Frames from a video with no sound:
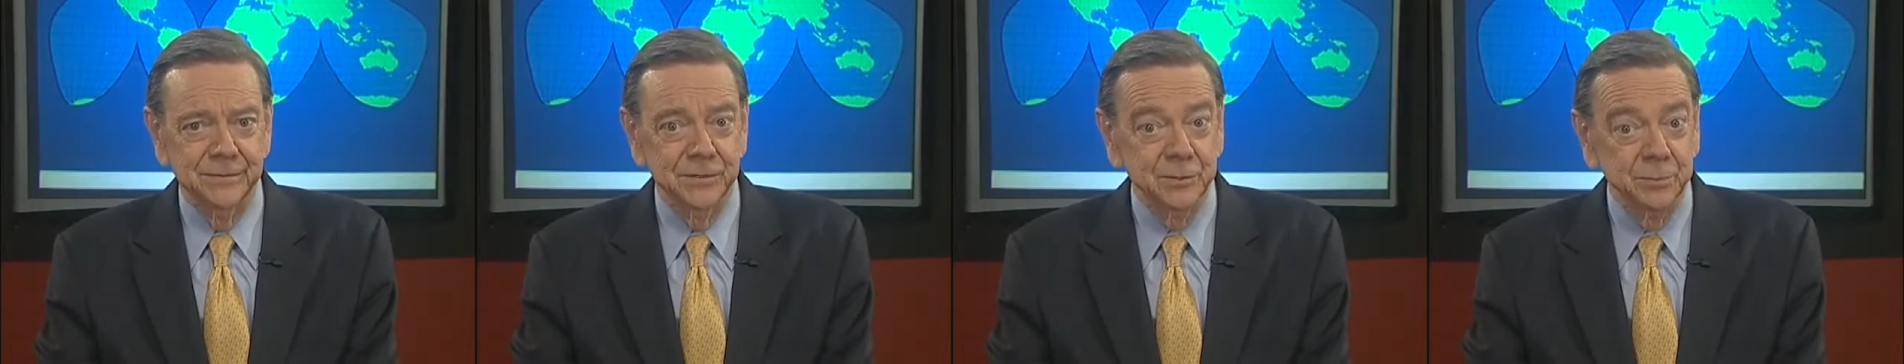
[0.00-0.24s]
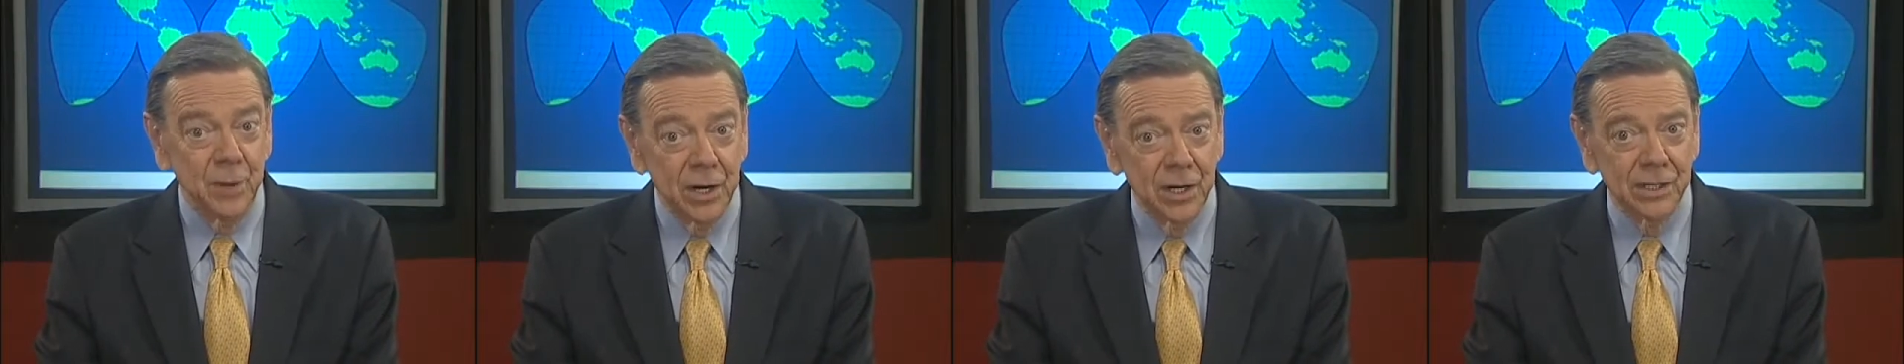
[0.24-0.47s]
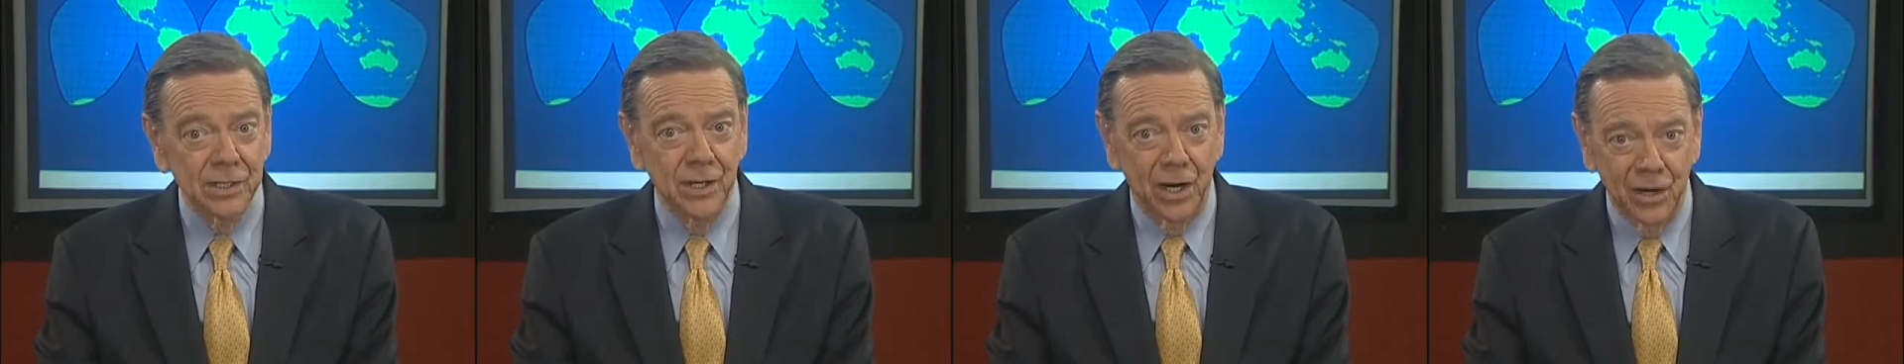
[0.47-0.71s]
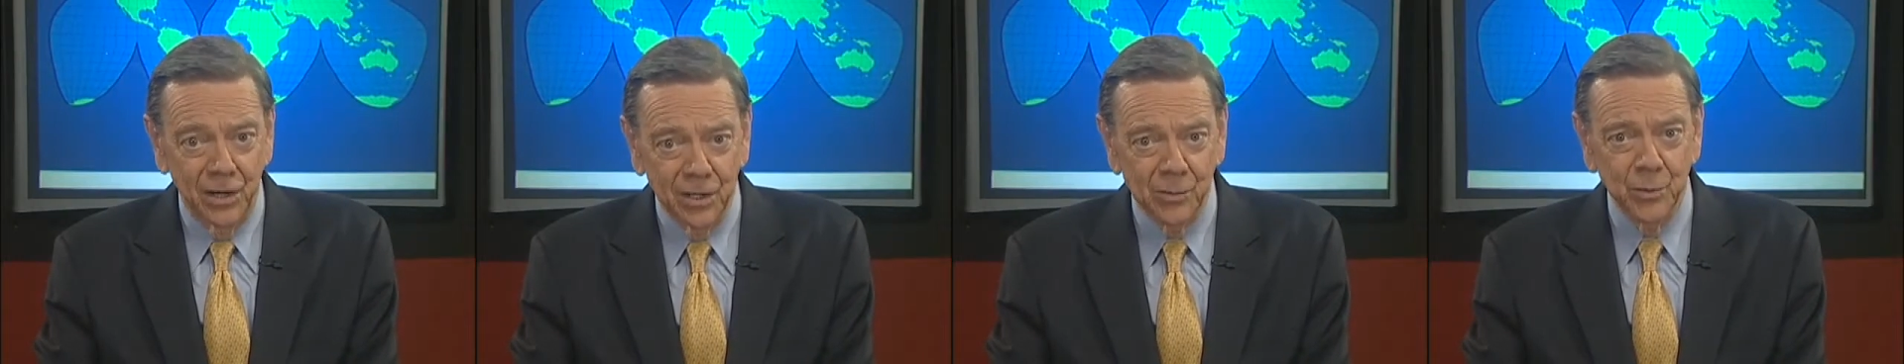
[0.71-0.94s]
of smart,
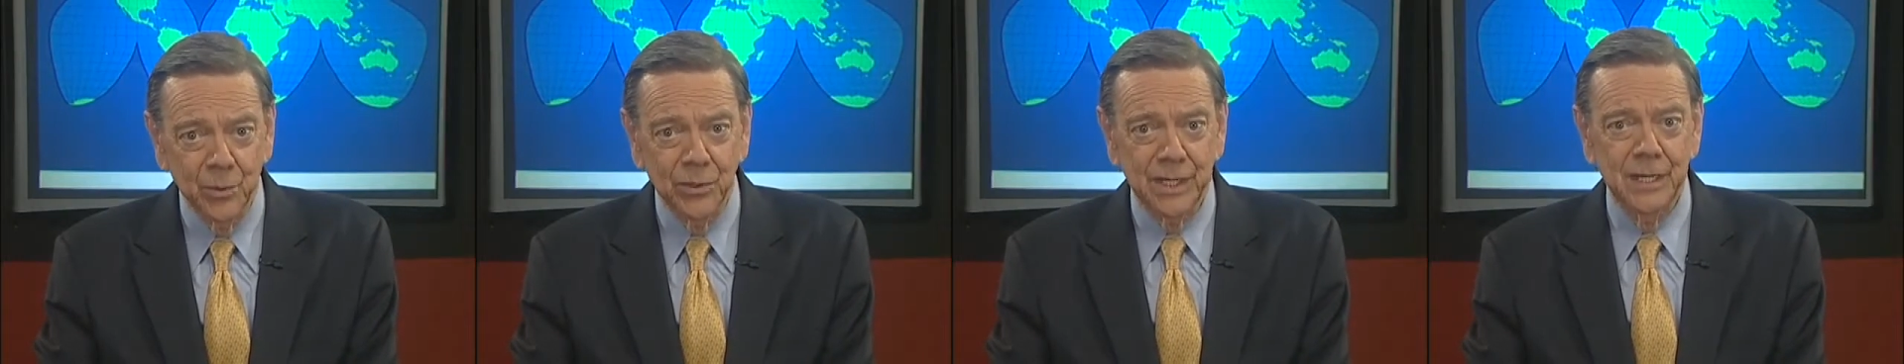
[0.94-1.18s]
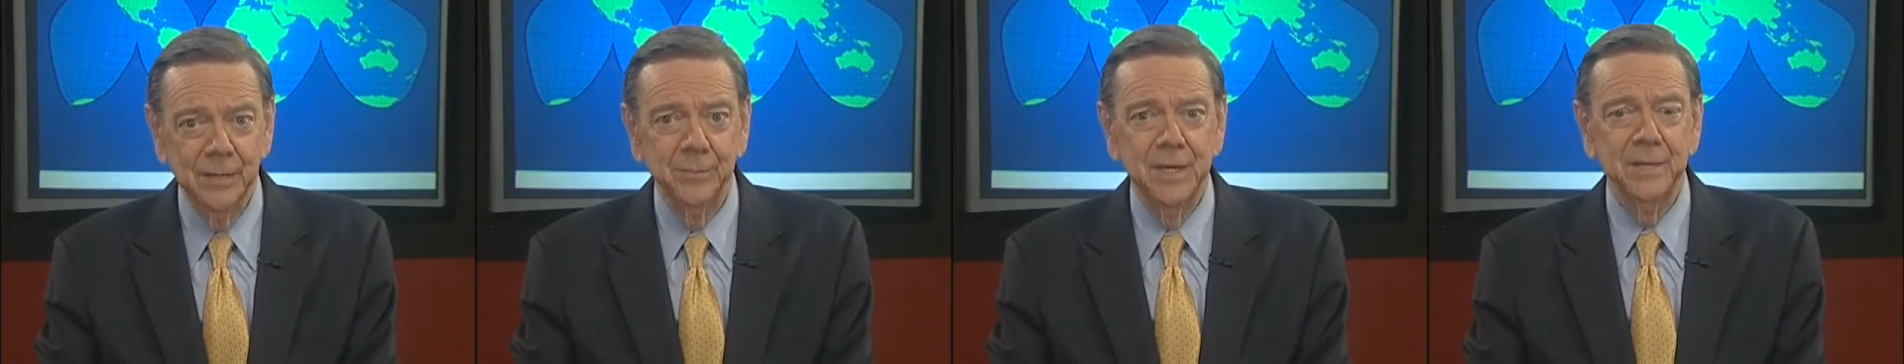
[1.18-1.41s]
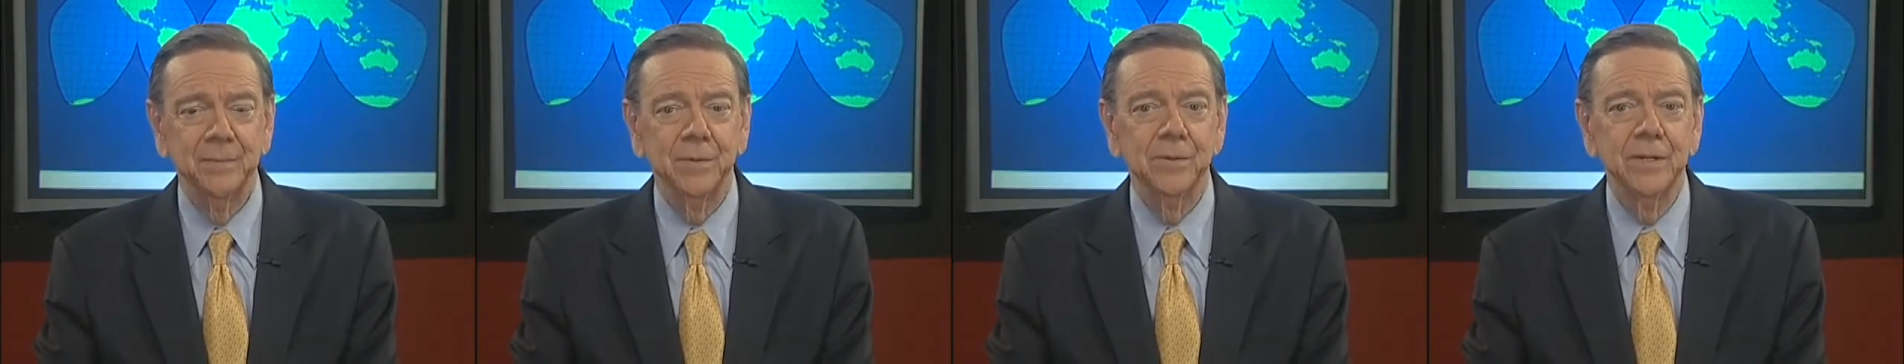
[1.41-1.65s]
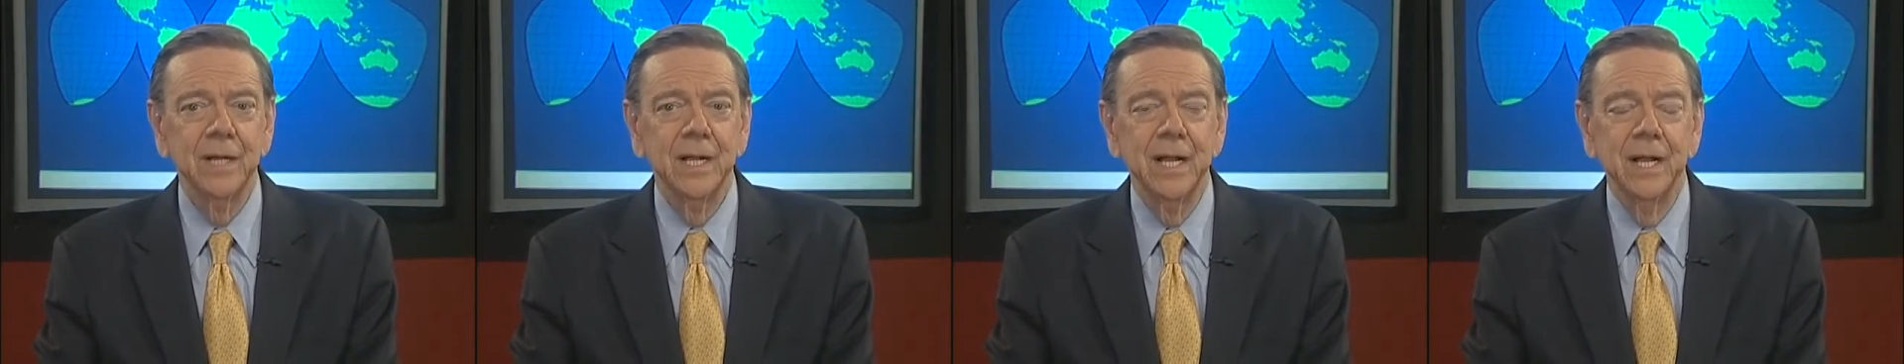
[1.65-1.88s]
hard-working
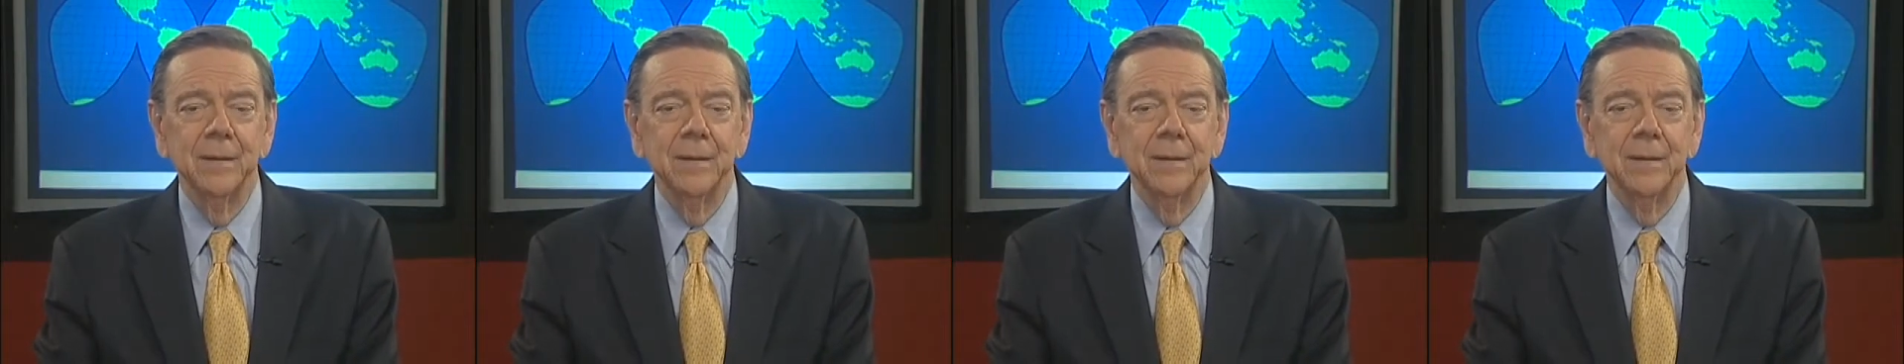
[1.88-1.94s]
people